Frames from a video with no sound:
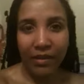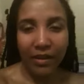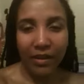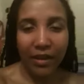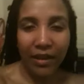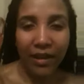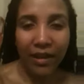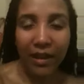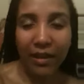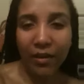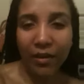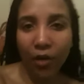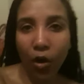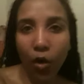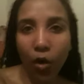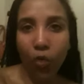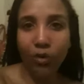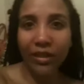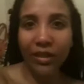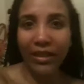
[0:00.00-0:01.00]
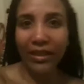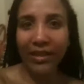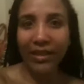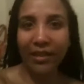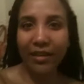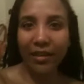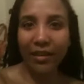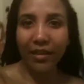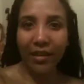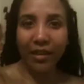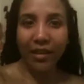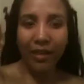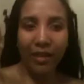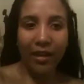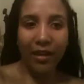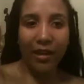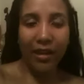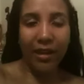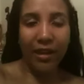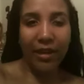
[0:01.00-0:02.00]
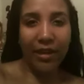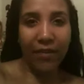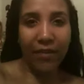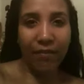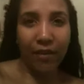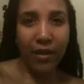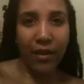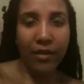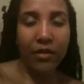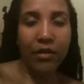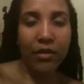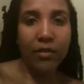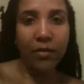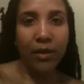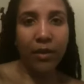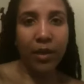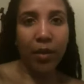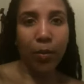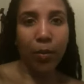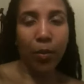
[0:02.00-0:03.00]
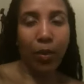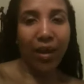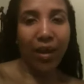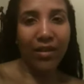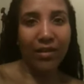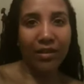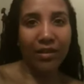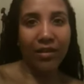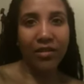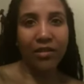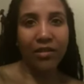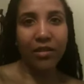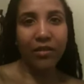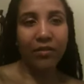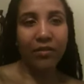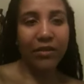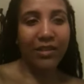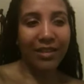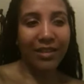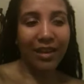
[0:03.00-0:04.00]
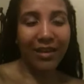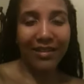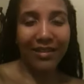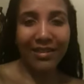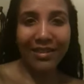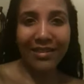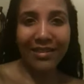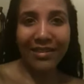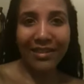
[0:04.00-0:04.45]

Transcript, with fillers: and holy. And I find it to be a product of the toxic